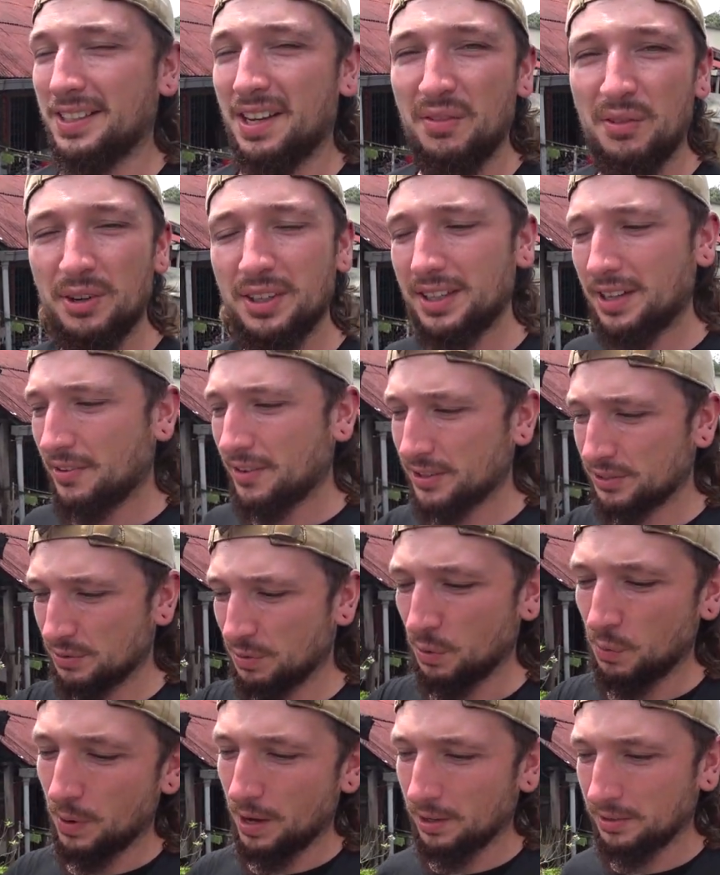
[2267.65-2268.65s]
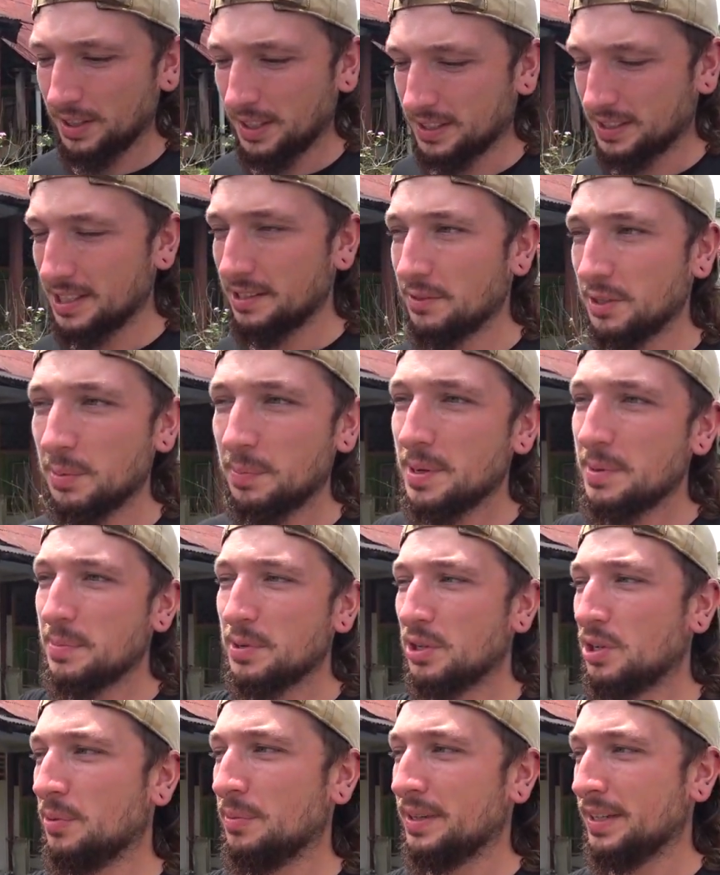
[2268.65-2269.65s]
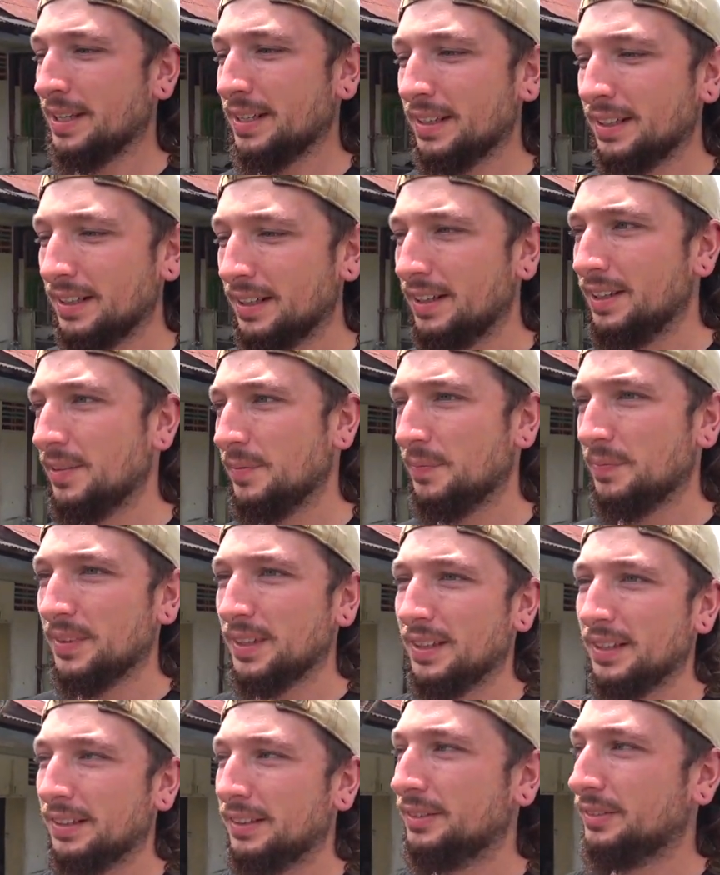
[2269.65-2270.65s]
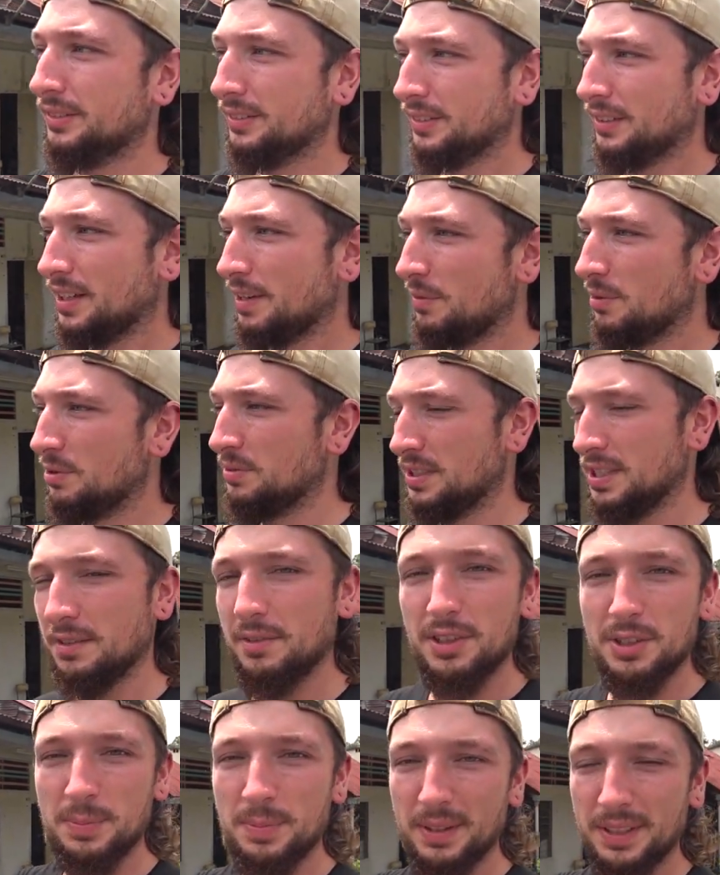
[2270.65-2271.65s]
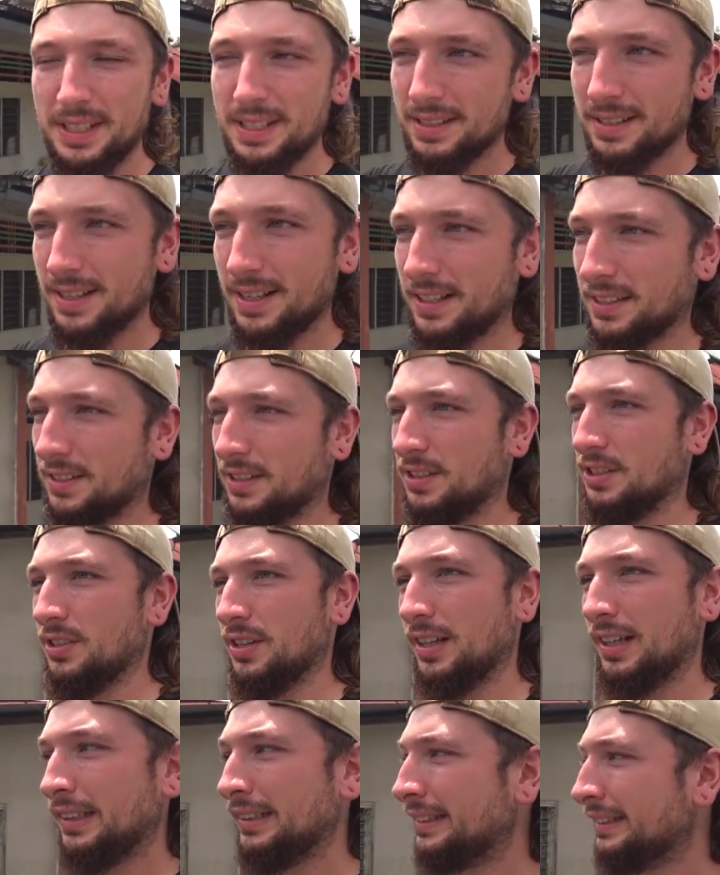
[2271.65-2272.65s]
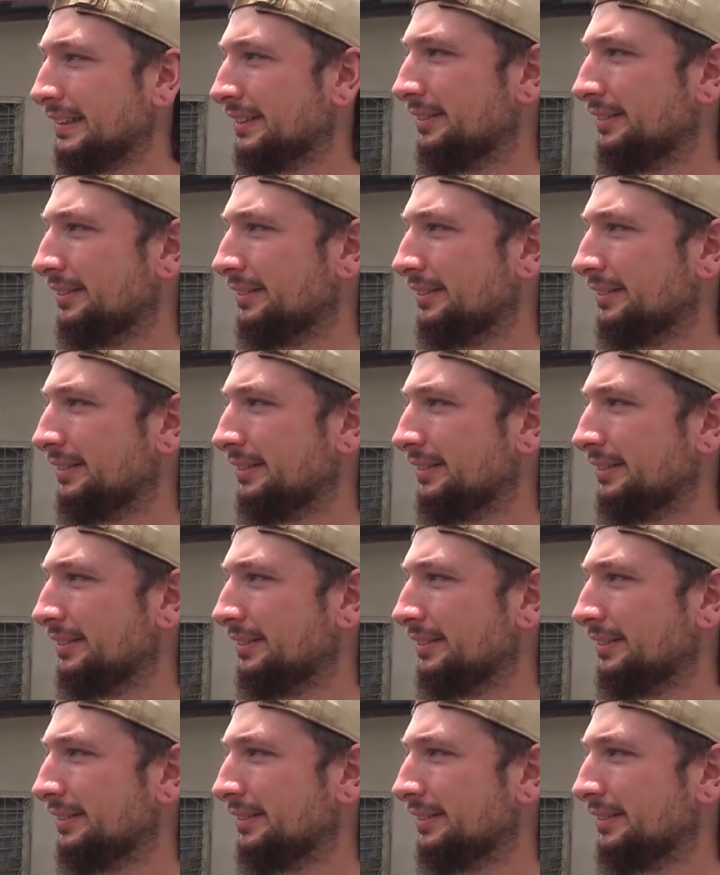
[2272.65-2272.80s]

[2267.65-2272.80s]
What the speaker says: Everyone in that restaurant well nice. Even the people coming in. Everyone's giving us bloody snacks to try.